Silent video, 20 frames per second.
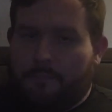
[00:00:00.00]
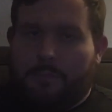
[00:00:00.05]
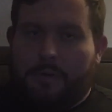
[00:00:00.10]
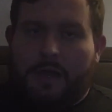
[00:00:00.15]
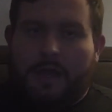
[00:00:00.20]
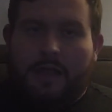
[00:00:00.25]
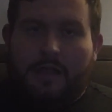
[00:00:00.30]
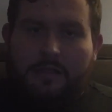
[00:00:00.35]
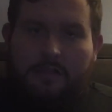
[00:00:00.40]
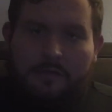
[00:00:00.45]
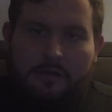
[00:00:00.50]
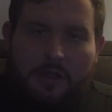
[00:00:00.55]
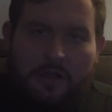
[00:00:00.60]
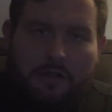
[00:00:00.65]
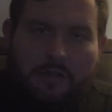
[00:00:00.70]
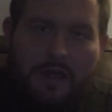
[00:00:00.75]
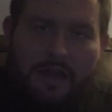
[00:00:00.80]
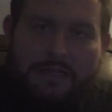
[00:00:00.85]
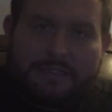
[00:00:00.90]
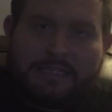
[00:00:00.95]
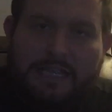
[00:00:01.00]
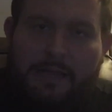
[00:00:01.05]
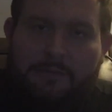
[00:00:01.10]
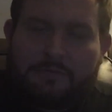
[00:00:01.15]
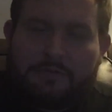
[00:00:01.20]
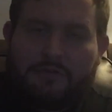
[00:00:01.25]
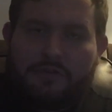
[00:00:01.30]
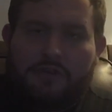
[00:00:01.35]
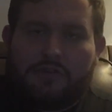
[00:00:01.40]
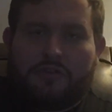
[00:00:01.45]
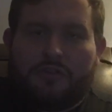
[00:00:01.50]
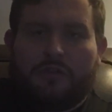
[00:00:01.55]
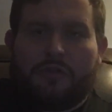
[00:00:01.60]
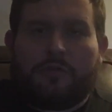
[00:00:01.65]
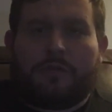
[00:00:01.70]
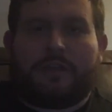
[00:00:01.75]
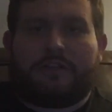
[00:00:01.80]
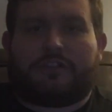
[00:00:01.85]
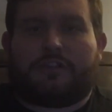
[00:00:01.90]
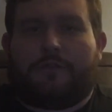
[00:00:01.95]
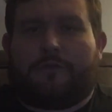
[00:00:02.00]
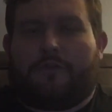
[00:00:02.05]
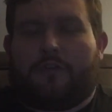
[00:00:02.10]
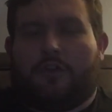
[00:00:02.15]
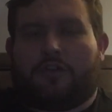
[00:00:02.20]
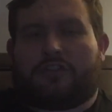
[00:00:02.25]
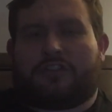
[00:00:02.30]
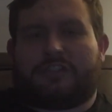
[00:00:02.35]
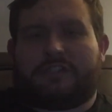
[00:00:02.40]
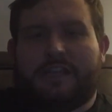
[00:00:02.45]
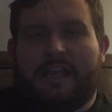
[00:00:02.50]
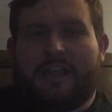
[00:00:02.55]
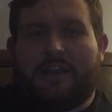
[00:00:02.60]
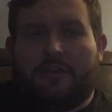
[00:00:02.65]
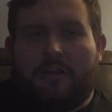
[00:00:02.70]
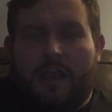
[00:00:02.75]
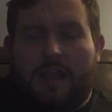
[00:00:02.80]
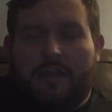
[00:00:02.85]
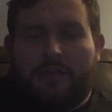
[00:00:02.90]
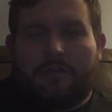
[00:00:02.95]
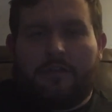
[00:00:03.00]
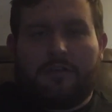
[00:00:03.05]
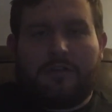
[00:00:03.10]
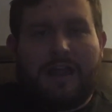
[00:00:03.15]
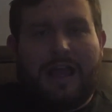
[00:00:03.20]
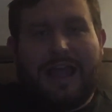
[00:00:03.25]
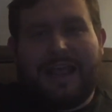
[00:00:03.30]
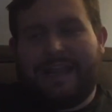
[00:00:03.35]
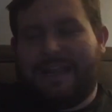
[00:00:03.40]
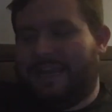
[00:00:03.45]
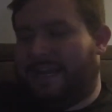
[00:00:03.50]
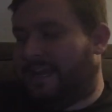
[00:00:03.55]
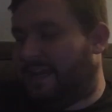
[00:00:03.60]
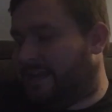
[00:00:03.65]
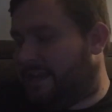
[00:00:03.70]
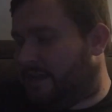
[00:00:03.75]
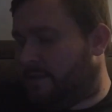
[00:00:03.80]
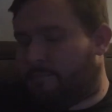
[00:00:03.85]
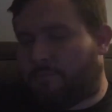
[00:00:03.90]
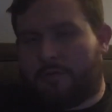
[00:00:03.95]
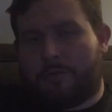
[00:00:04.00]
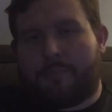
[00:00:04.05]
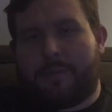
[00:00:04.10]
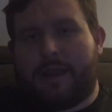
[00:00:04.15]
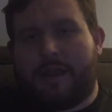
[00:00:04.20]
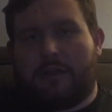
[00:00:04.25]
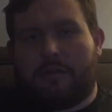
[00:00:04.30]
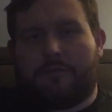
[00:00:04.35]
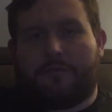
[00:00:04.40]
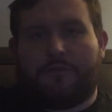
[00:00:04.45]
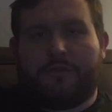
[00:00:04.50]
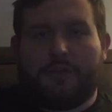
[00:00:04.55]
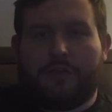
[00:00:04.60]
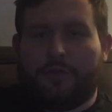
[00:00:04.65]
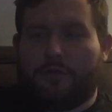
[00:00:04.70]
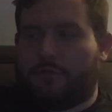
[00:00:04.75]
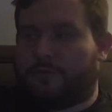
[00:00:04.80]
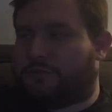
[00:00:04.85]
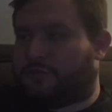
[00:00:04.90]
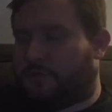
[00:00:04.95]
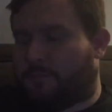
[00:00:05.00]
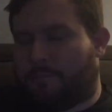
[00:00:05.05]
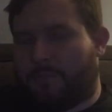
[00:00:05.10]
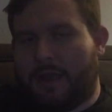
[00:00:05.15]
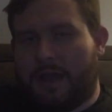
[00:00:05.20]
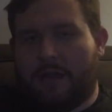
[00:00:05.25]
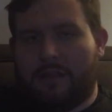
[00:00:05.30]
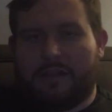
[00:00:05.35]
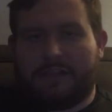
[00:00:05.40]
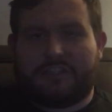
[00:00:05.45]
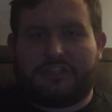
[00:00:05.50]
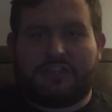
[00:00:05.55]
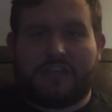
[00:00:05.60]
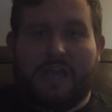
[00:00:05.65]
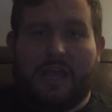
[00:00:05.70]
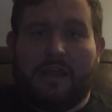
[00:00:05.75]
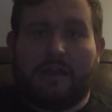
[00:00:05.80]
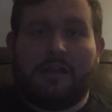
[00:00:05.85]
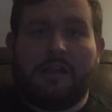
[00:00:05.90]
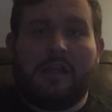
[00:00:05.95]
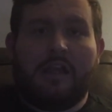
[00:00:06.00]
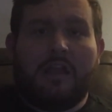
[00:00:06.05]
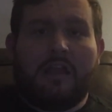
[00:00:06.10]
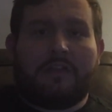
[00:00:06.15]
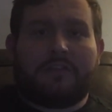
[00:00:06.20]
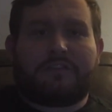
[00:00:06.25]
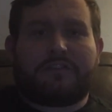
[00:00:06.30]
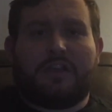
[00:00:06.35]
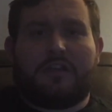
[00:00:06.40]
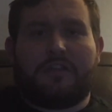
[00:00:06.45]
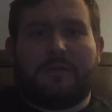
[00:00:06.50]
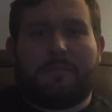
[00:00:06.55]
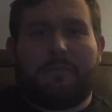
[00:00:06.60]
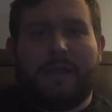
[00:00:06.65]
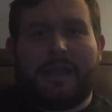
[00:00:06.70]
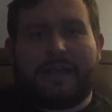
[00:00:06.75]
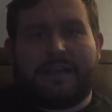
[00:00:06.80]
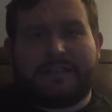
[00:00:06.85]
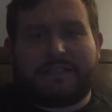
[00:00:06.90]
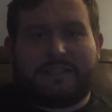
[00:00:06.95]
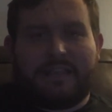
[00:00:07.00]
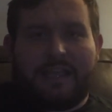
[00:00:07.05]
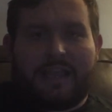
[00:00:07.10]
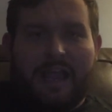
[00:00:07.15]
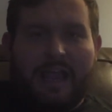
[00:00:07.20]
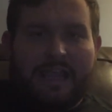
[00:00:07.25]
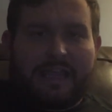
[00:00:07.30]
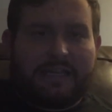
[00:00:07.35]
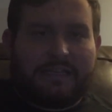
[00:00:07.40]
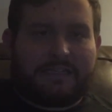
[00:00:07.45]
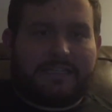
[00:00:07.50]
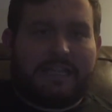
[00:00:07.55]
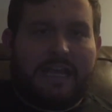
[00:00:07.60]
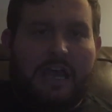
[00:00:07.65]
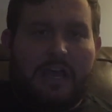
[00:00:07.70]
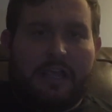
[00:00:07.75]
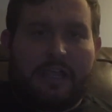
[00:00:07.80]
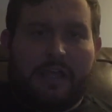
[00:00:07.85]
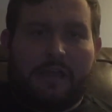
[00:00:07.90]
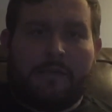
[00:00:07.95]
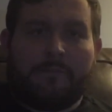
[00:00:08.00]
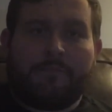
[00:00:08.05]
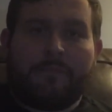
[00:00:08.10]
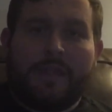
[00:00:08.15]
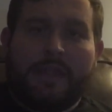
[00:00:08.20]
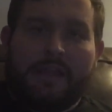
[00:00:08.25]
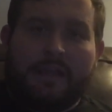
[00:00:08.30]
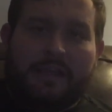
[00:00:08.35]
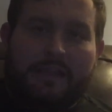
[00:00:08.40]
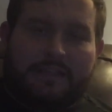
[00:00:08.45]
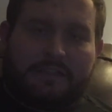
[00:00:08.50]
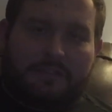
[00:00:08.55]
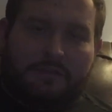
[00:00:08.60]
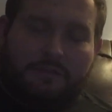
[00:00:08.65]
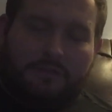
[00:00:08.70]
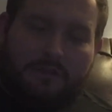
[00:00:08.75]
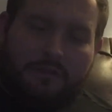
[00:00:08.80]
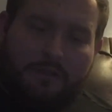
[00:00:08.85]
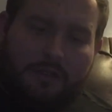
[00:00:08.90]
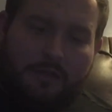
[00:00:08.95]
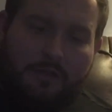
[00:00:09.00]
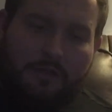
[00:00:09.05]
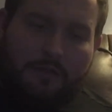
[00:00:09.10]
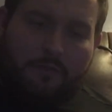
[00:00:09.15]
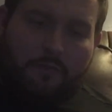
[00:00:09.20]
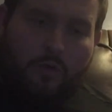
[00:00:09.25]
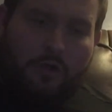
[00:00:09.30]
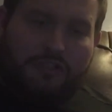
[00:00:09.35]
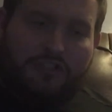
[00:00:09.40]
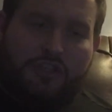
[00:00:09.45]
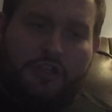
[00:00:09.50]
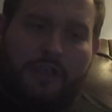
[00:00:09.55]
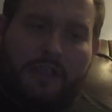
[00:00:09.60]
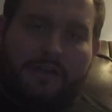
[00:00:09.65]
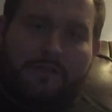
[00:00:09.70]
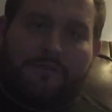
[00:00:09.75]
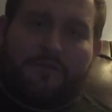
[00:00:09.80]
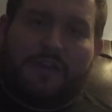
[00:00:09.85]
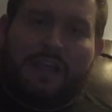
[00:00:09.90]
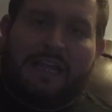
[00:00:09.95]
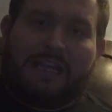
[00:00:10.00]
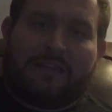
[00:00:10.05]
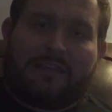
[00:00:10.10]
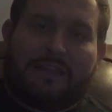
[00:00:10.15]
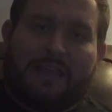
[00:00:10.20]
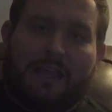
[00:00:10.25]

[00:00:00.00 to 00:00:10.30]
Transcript: But, a lot of times when you do get your first Stingray, they're not eating prepared foods or pellets yet. So the biggest thing I can tell you is what you can feed